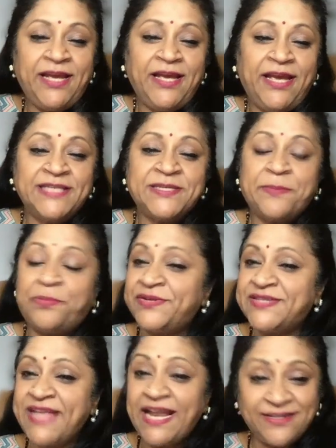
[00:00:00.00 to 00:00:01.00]
is a
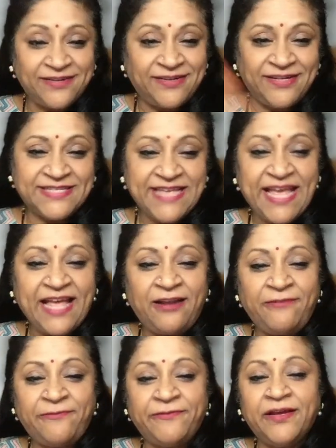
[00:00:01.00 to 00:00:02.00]
presenter herself
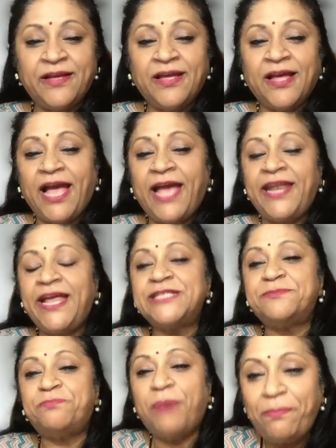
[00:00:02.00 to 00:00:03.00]
and has
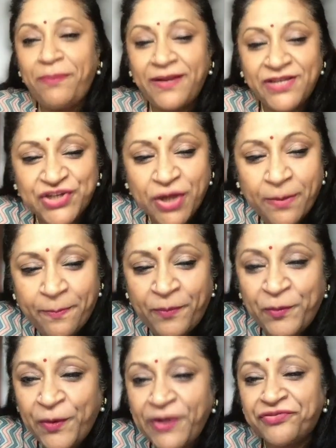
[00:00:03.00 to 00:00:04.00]
published her
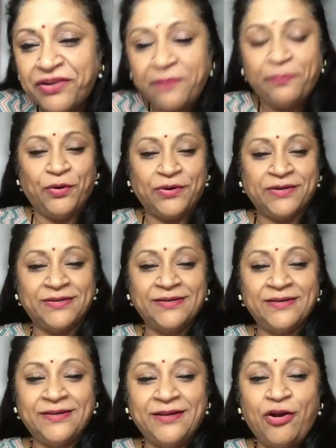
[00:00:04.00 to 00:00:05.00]
poetry book
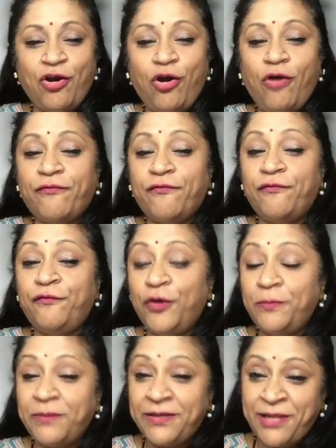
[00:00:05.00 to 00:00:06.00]
of
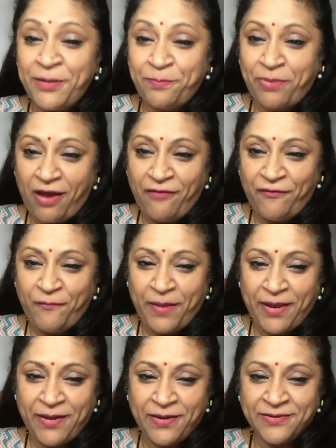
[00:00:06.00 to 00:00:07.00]
woman
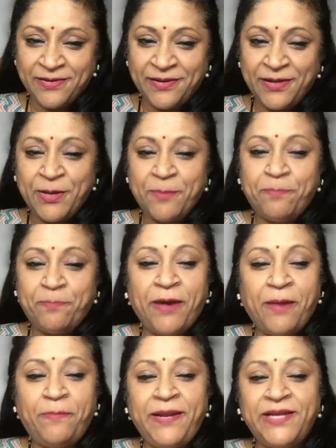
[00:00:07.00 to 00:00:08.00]
empowerment,
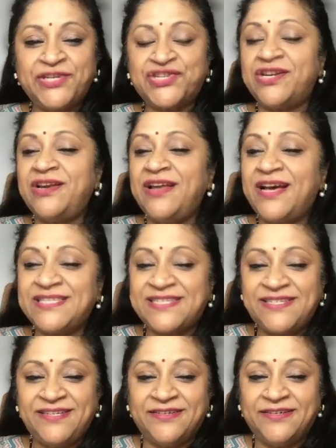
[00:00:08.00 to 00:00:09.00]
published last
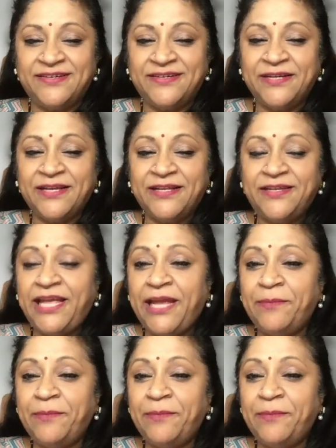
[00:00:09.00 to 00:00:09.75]
year, named